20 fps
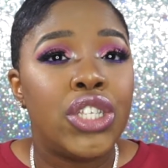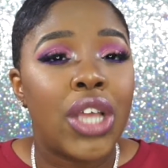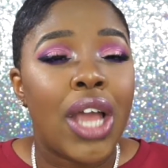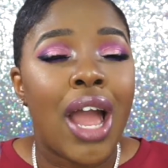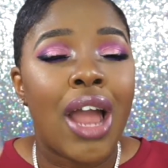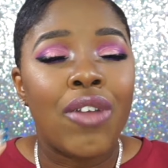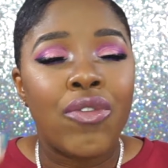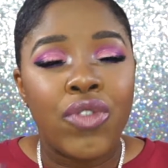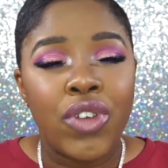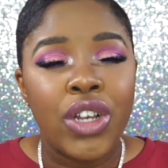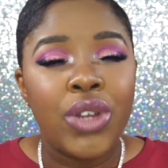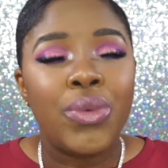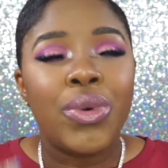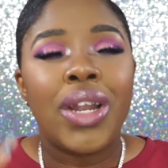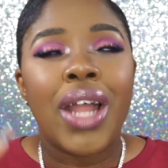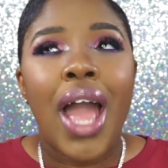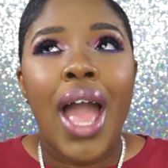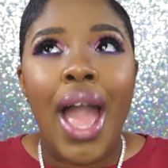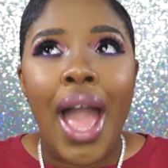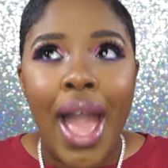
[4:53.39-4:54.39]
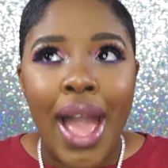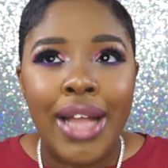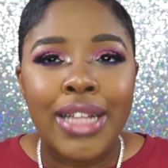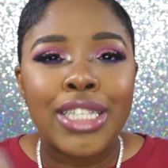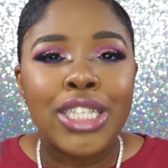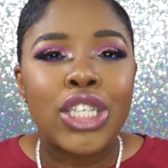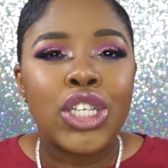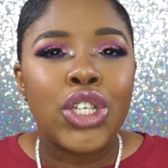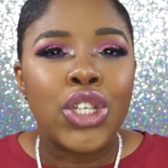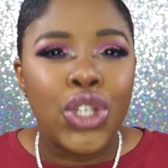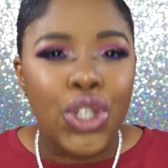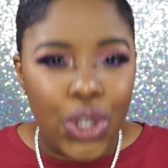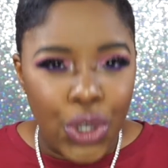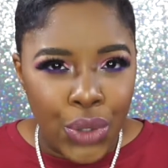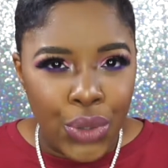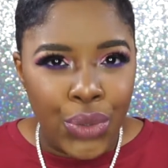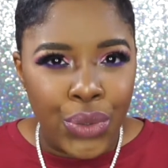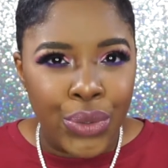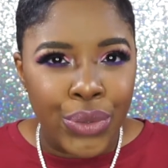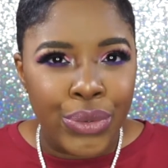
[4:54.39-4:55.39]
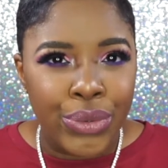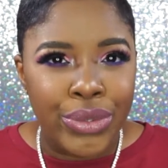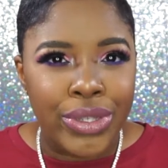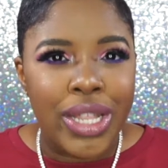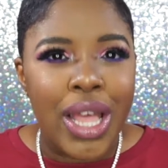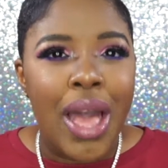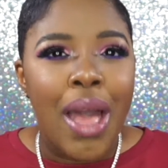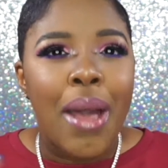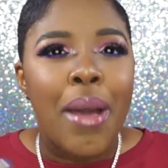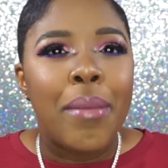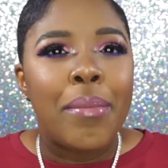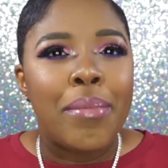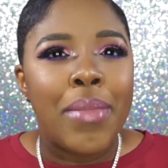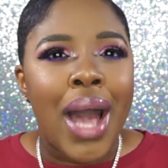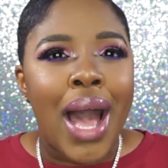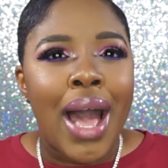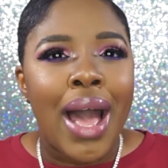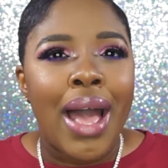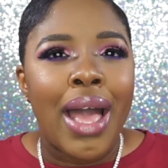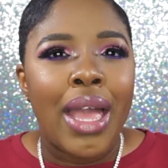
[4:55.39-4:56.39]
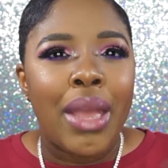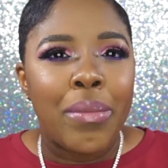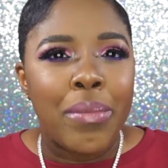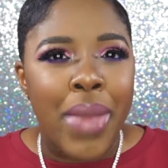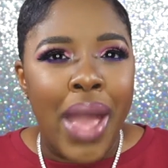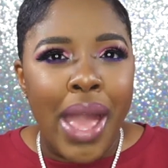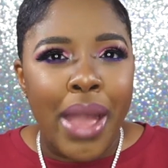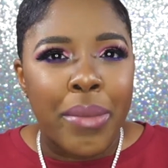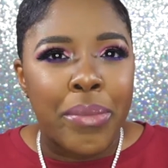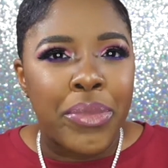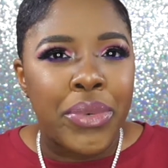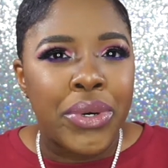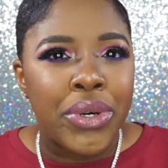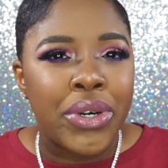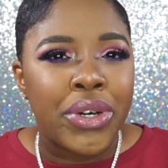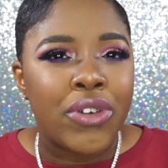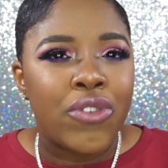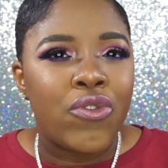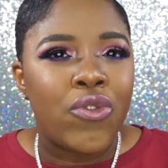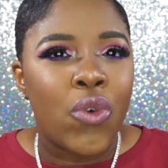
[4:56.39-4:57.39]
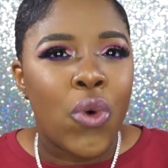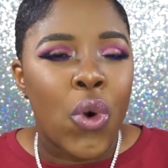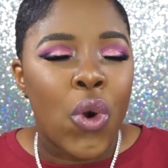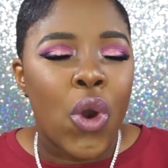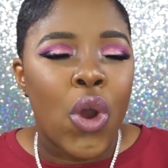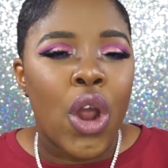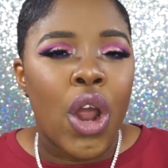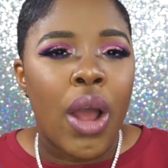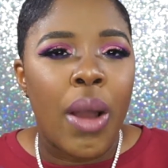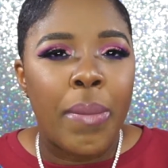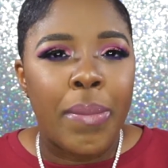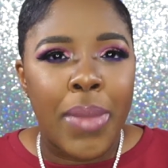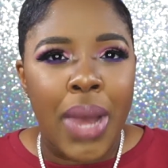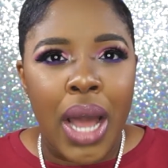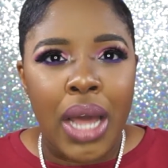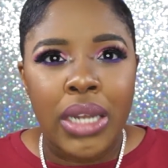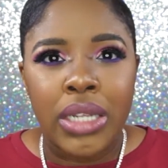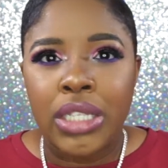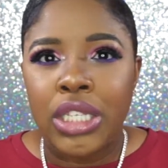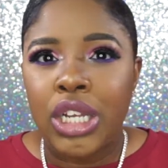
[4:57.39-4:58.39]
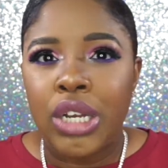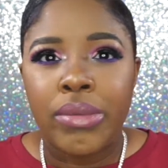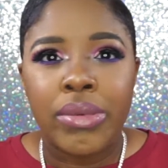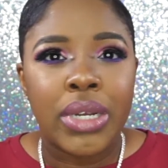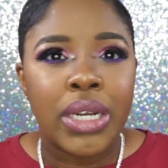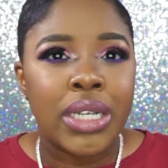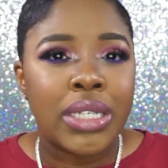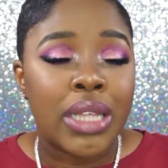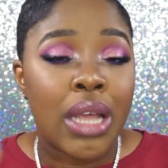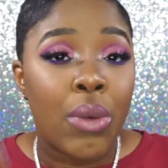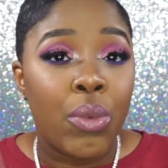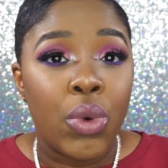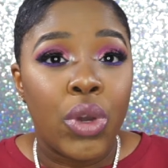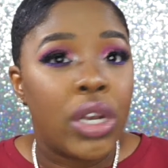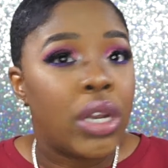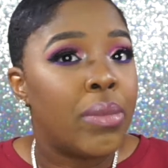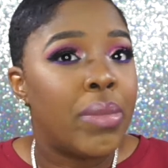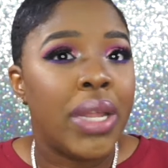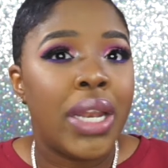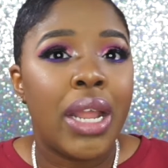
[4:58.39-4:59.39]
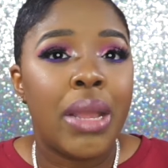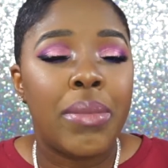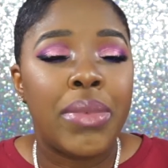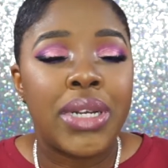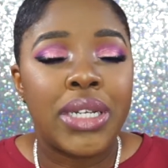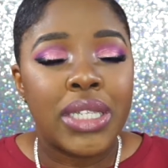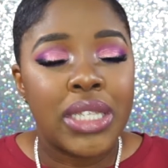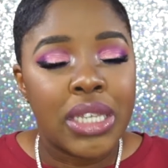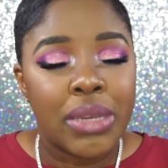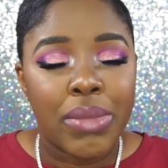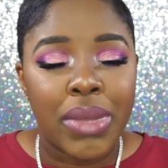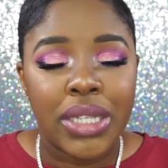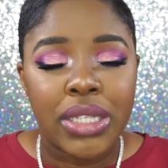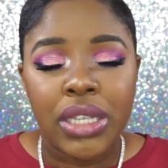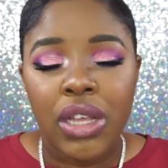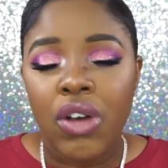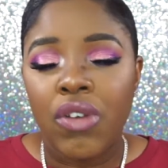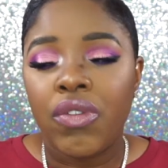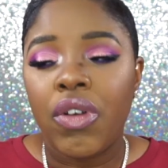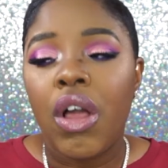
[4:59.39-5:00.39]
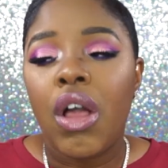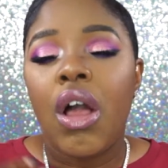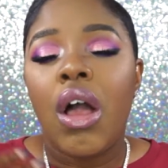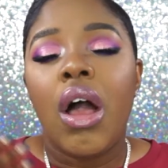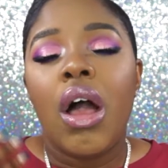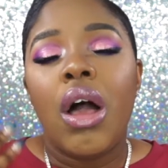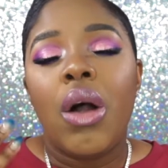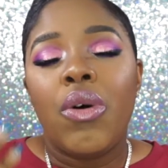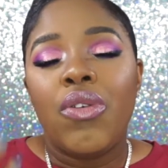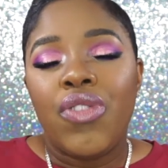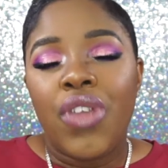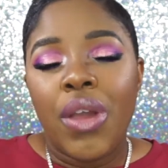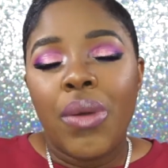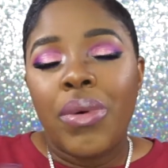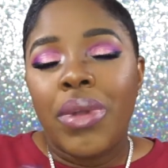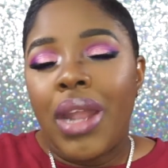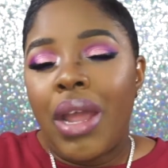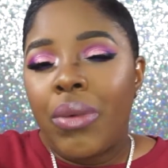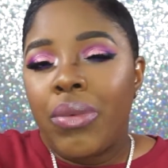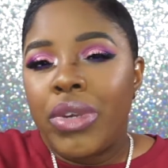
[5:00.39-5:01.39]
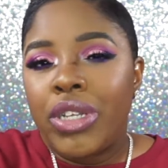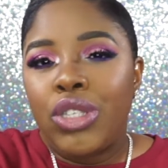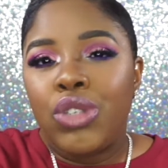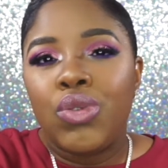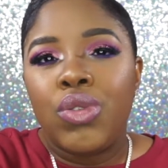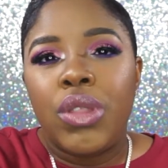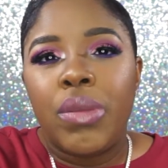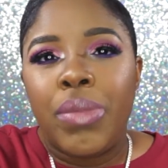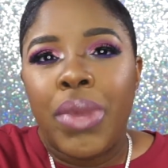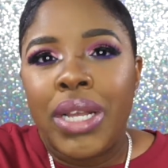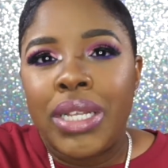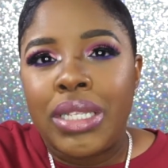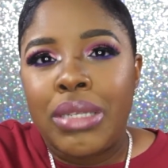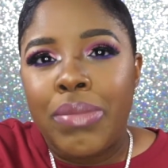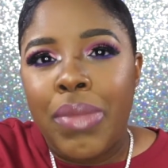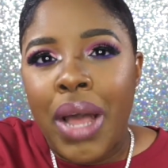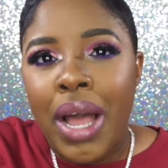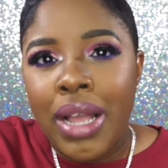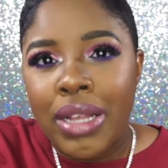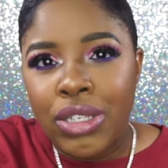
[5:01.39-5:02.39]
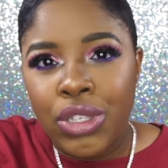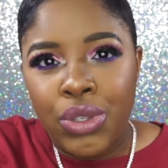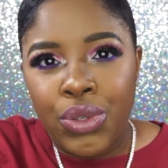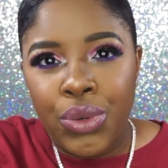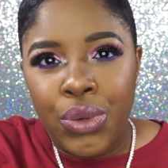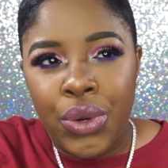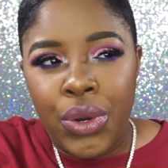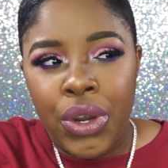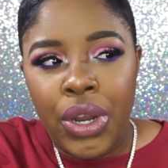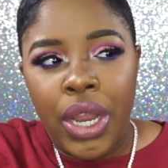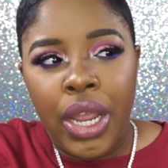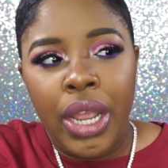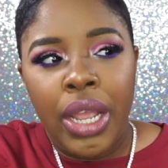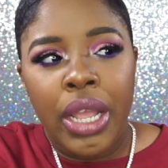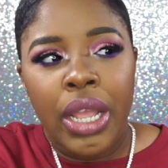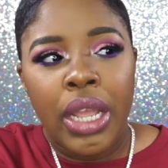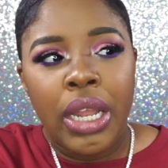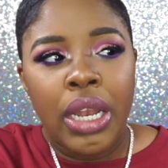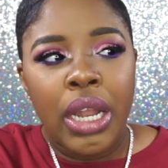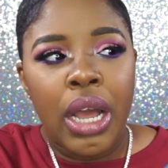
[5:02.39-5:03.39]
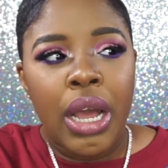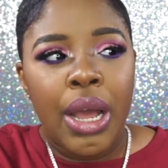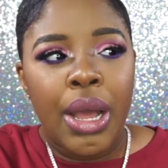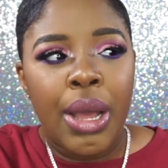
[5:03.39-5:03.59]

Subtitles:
I really would have had to use my MacBook for a monitor because I wouldn't have been able to see myself. Then when I went to the Best Buy store in